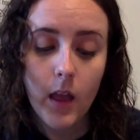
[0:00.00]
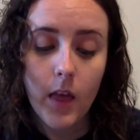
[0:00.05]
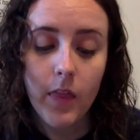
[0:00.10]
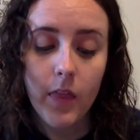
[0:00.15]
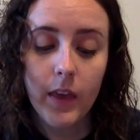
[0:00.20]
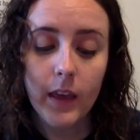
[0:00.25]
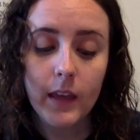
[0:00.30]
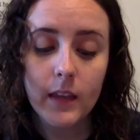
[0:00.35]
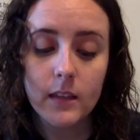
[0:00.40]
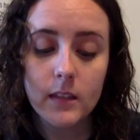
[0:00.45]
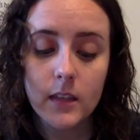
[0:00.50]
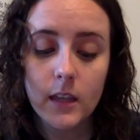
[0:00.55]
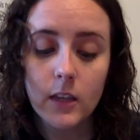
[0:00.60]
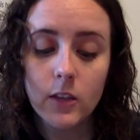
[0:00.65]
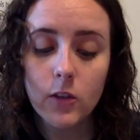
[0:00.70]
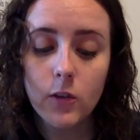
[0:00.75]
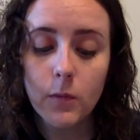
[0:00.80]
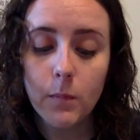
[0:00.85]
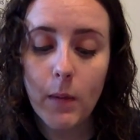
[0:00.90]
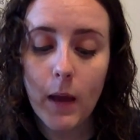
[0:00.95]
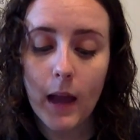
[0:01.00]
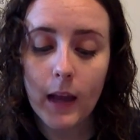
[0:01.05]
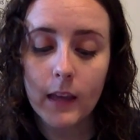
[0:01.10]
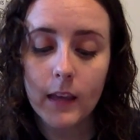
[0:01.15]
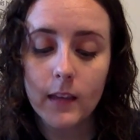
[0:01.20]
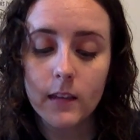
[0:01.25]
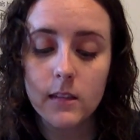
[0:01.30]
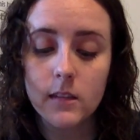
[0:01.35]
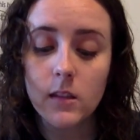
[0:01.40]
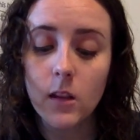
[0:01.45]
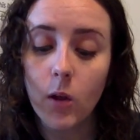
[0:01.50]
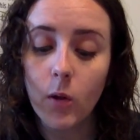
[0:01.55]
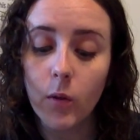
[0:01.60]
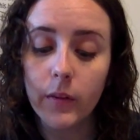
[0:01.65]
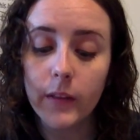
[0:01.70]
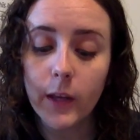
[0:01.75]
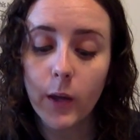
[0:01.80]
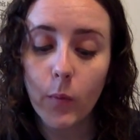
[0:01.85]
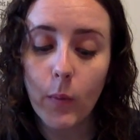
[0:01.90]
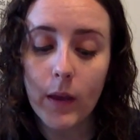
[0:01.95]
They continued backing
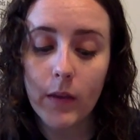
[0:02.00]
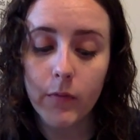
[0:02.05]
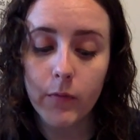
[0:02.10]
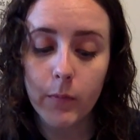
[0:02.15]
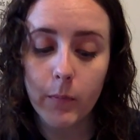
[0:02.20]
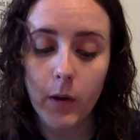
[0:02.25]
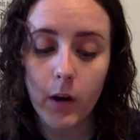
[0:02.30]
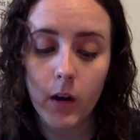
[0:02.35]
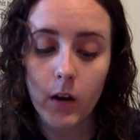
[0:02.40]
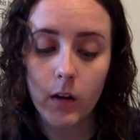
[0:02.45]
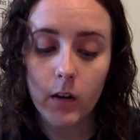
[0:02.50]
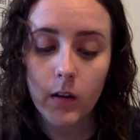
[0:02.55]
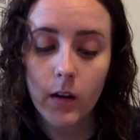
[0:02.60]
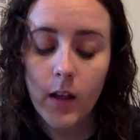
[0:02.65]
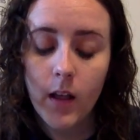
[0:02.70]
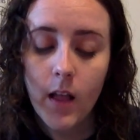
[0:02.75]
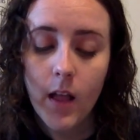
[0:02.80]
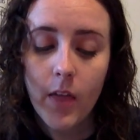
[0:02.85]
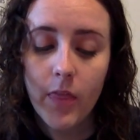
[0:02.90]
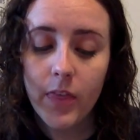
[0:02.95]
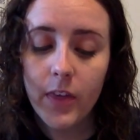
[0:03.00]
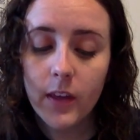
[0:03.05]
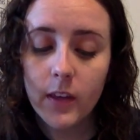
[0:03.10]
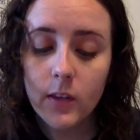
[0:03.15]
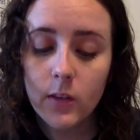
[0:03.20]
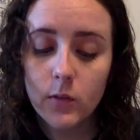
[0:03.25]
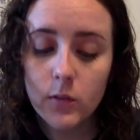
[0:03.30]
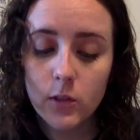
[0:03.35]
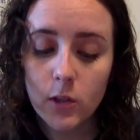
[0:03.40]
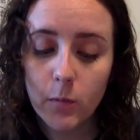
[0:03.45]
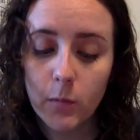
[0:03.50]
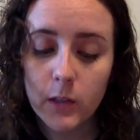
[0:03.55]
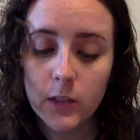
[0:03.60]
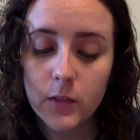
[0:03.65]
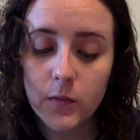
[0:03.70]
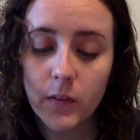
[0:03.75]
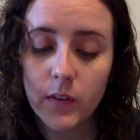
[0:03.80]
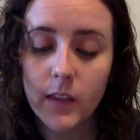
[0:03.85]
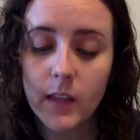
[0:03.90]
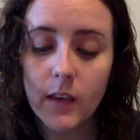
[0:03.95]
slowly away from her. Thank you so
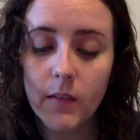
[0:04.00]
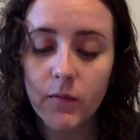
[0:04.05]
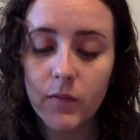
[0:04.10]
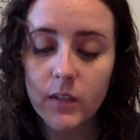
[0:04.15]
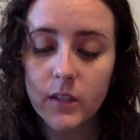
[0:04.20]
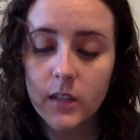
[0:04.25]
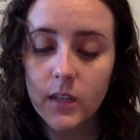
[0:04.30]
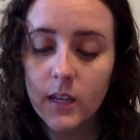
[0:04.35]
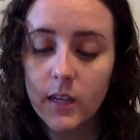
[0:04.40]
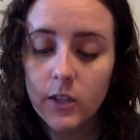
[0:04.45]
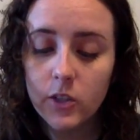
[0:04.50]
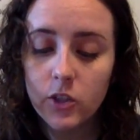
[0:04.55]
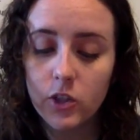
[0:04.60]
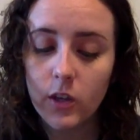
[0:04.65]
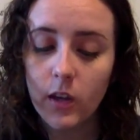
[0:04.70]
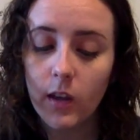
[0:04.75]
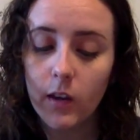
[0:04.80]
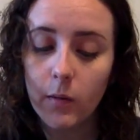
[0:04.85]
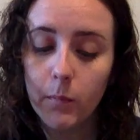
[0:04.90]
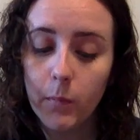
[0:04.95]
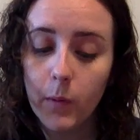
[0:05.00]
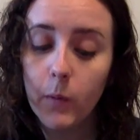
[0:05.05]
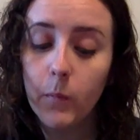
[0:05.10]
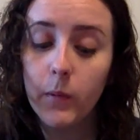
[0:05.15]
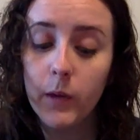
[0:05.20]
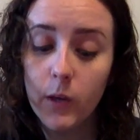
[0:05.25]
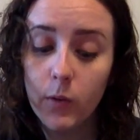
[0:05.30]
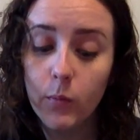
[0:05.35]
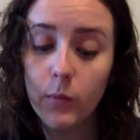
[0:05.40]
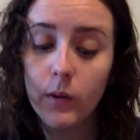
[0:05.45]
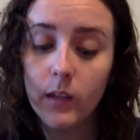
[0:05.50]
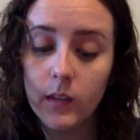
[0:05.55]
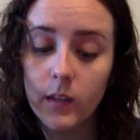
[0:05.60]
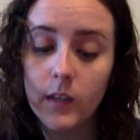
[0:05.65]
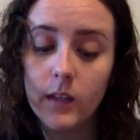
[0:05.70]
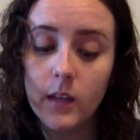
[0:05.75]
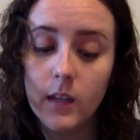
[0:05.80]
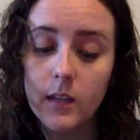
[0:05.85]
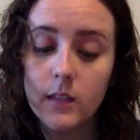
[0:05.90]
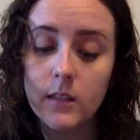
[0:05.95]
much for the invitation, but we really
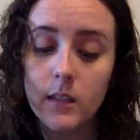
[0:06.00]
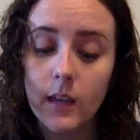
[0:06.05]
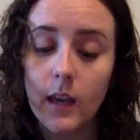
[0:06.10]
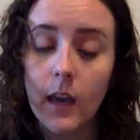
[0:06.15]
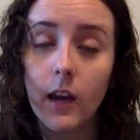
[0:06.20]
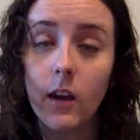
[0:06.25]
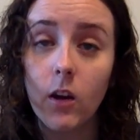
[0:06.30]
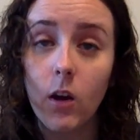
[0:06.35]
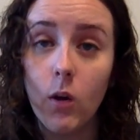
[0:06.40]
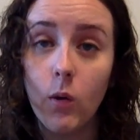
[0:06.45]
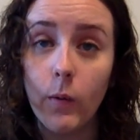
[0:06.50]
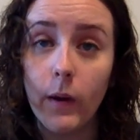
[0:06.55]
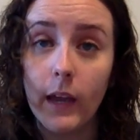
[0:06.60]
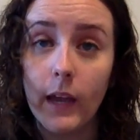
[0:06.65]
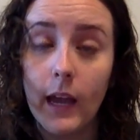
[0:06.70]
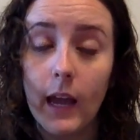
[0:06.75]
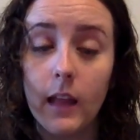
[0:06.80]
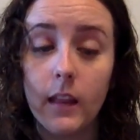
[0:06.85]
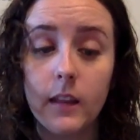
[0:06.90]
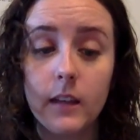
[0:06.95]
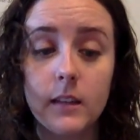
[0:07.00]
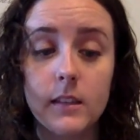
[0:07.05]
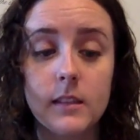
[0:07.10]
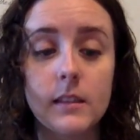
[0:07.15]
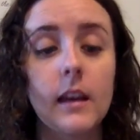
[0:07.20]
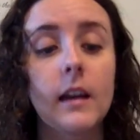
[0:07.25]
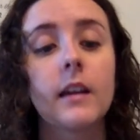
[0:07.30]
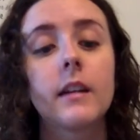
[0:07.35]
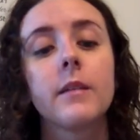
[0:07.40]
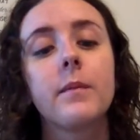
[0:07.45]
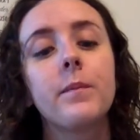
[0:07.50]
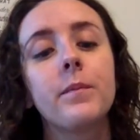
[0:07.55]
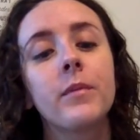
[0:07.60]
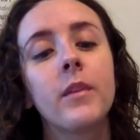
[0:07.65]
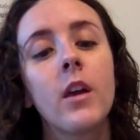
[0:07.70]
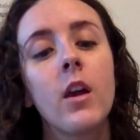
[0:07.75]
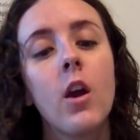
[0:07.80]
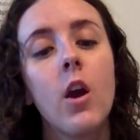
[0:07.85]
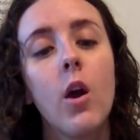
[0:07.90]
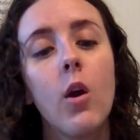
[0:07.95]
need to get going, Alex said.
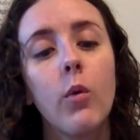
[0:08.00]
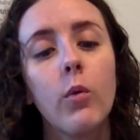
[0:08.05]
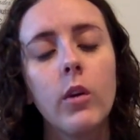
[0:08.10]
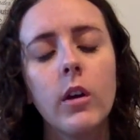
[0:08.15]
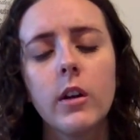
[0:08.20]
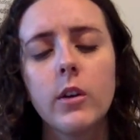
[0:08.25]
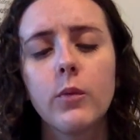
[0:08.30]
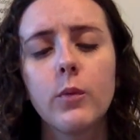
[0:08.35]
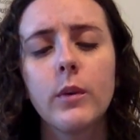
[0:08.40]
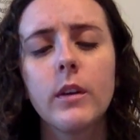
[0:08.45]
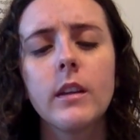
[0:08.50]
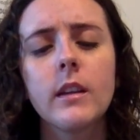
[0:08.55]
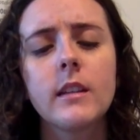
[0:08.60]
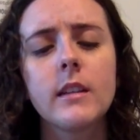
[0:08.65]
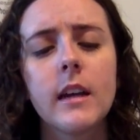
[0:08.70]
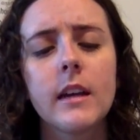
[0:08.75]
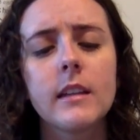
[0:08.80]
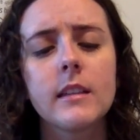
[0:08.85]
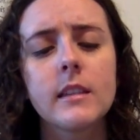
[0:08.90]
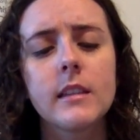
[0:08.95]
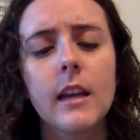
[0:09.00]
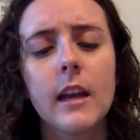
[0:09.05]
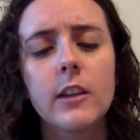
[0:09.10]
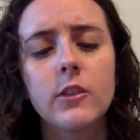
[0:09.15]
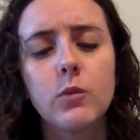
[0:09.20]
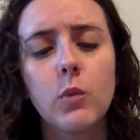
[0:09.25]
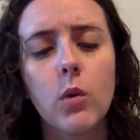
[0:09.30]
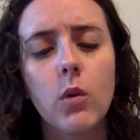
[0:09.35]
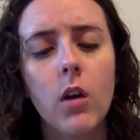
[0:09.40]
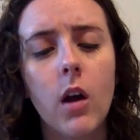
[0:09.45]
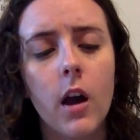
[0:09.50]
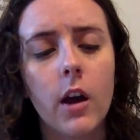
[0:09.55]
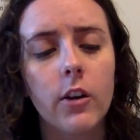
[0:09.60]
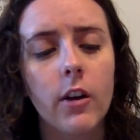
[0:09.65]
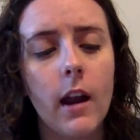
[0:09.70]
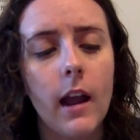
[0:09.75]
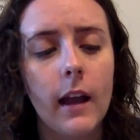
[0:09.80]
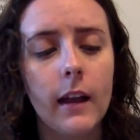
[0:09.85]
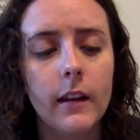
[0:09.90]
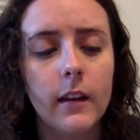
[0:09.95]
We're on a really tight schedule,
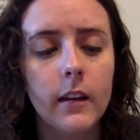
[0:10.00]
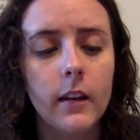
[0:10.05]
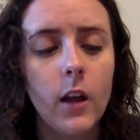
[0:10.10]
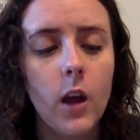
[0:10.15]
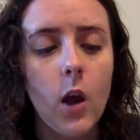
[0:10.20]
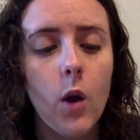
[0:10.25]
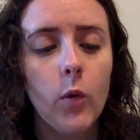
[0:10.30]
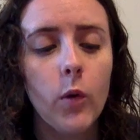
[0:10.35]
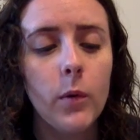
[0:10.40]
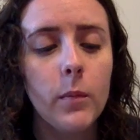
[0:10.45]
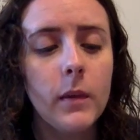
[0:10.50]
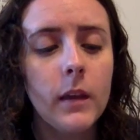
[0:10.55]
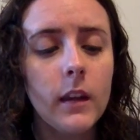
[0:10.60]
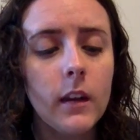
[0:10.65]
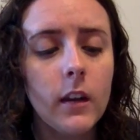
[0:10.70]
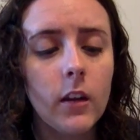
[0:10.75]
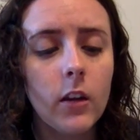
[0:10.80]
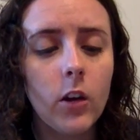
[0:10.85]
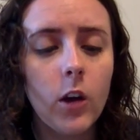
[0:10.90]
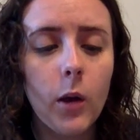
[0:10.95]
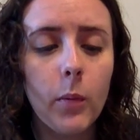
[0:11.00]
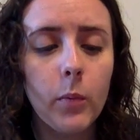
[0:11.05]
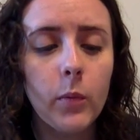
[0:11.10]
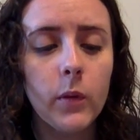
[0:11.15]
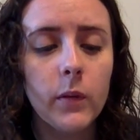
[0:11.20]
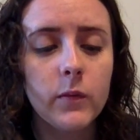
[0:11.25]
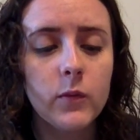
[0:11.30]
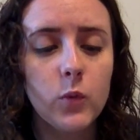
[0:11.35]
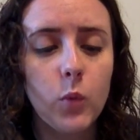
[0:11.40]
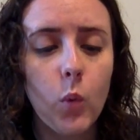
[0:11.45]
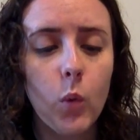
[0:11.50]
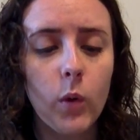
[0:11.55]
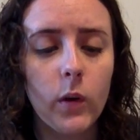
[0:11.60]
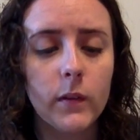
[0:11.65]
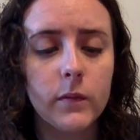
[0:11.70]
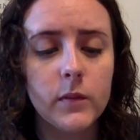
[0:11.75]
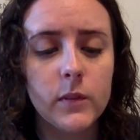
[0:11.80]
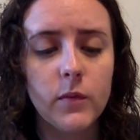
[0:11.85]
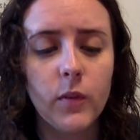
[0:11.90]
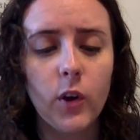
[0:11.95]
Connor added. We're meeting a couple of
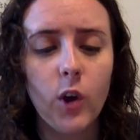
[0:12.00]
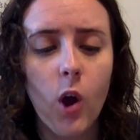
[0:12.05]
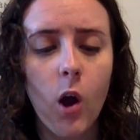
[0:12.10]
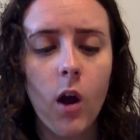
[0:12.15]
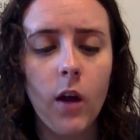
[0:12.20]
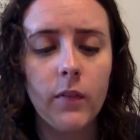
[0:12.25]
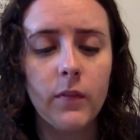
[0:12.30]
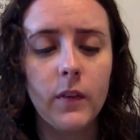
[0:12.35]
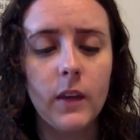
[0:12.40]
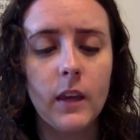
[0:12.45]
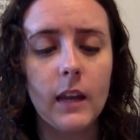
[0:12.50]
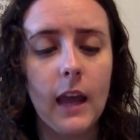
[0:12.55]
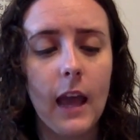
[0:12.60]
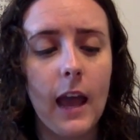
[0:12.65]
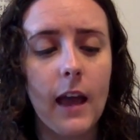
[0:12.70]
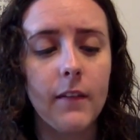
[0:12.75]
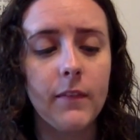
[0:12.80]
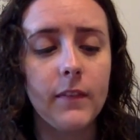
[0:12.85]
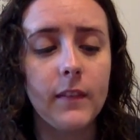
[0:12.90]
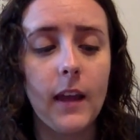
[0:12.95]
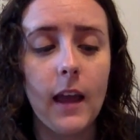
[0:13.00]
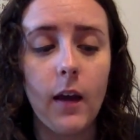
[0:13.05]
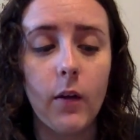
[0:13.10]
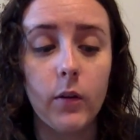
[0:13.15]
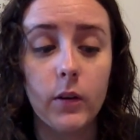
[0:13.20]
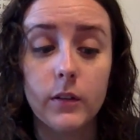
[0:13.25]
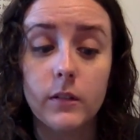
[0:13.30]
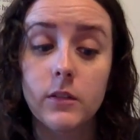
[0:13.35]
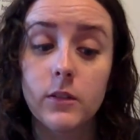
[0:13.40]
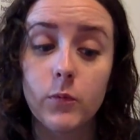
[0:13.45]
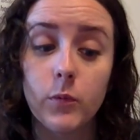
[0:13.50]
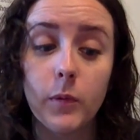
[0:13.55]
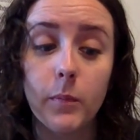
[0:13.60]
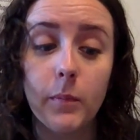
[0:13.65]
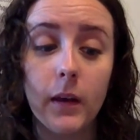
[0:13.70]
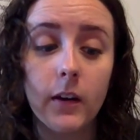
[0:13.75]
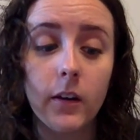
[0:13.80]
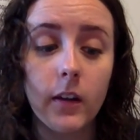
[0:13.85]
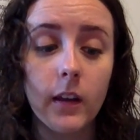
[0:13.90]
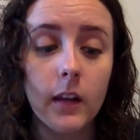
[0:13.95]
dwarves for coffee in a half an hour, so we
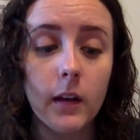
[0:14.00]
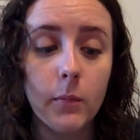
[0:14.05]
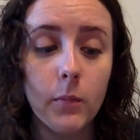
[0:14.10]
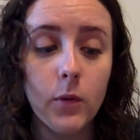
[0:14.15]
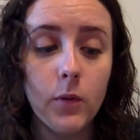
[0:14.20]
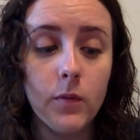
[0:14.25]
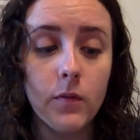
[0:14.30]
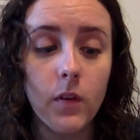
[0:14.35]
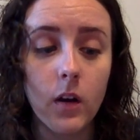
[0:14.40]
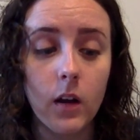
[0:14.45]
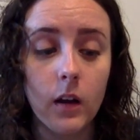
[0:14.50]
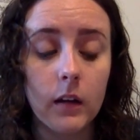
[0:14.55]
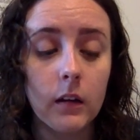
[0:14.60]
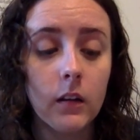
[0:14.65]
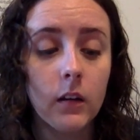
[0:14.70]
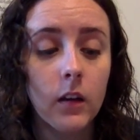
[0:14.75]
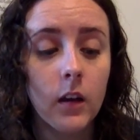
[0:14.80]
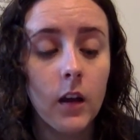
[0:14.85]
better get a move on.